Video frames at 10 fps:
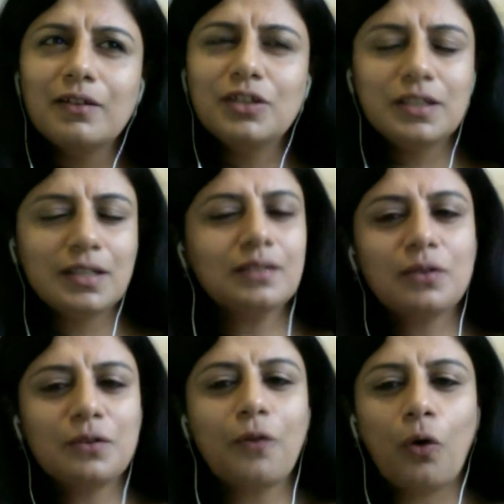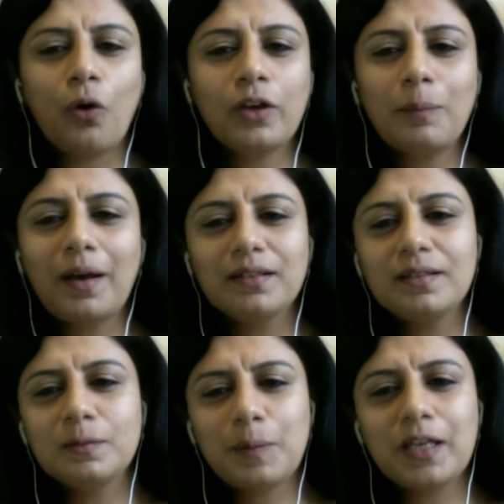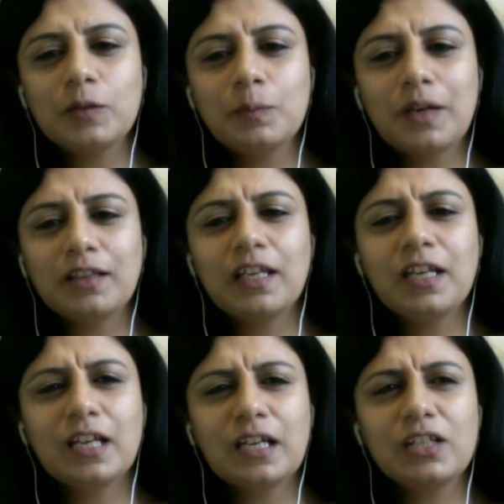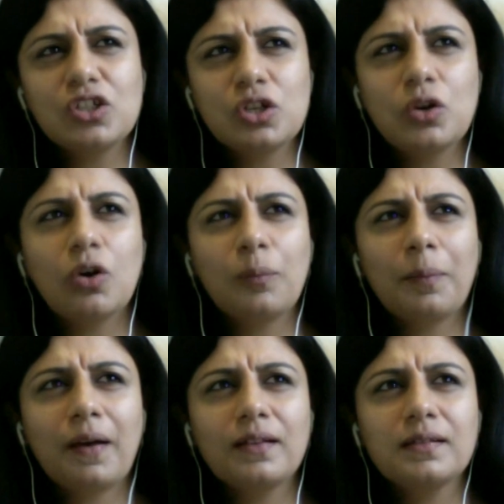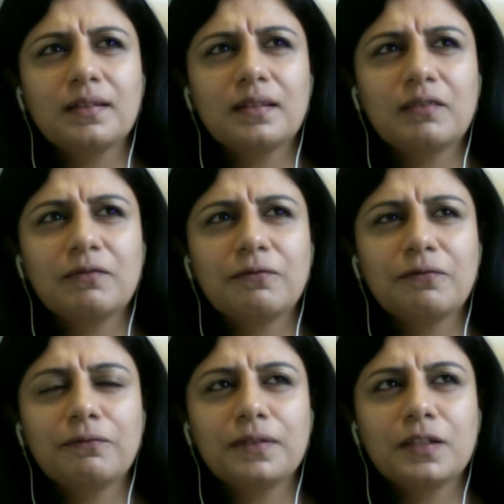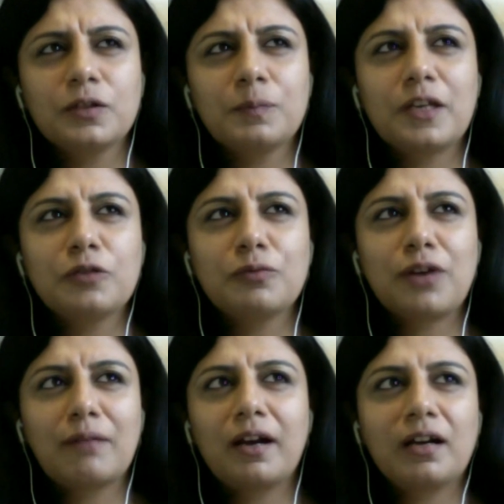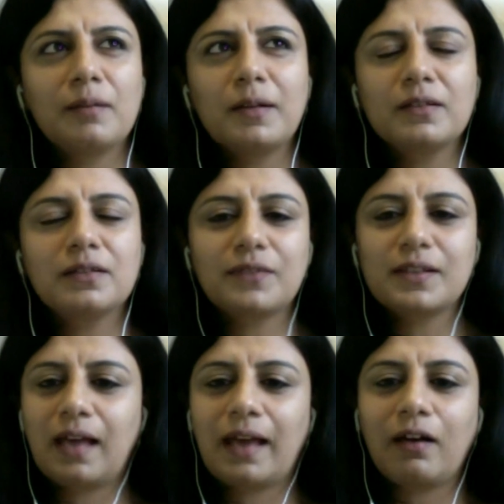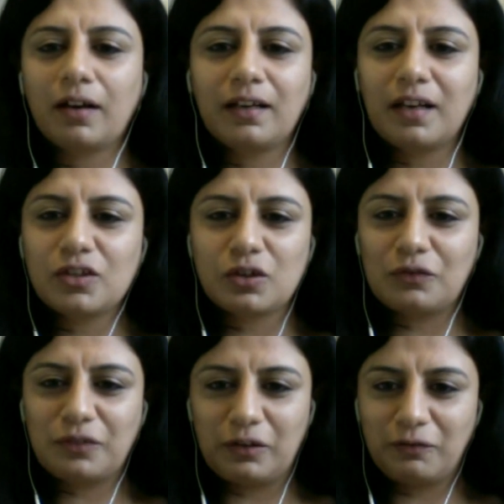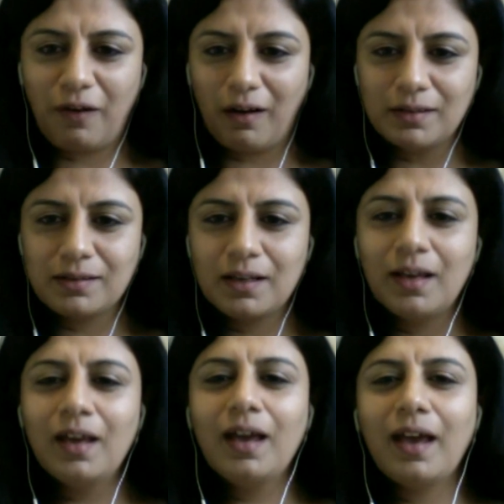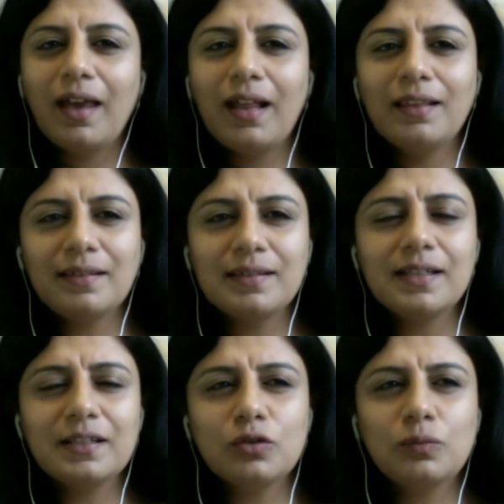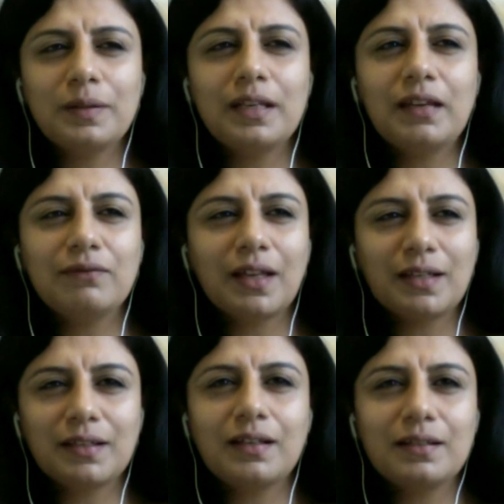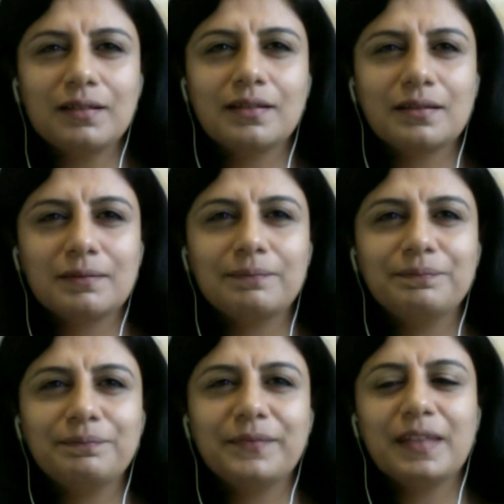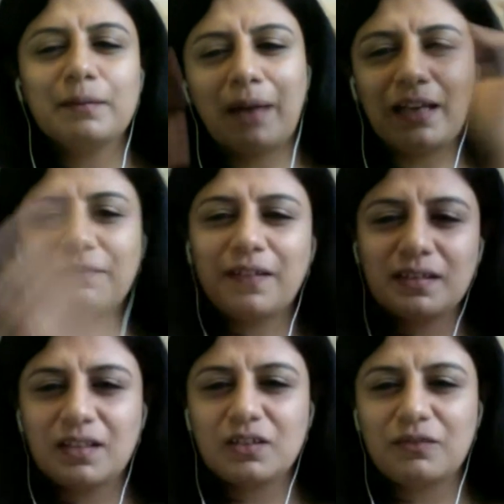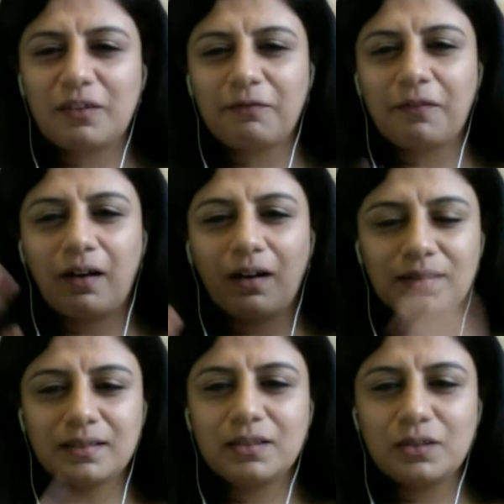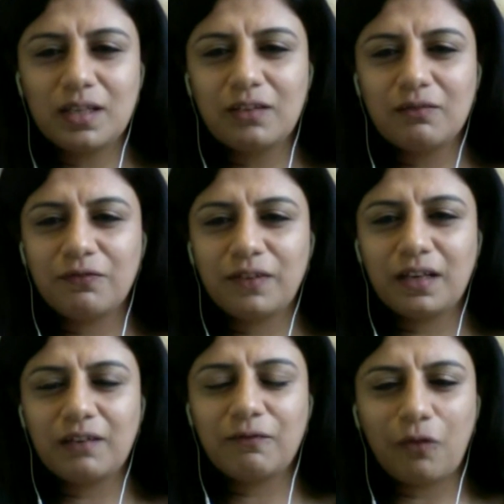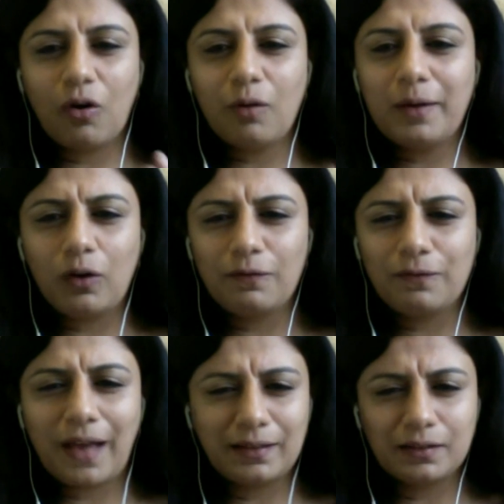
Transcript: she does sort of occupy this space, but I think she occupies this space primarily because of this iconic nature of her fast. And I still do believe that it is the manifestation of her fast, this unique feeding form and all of that,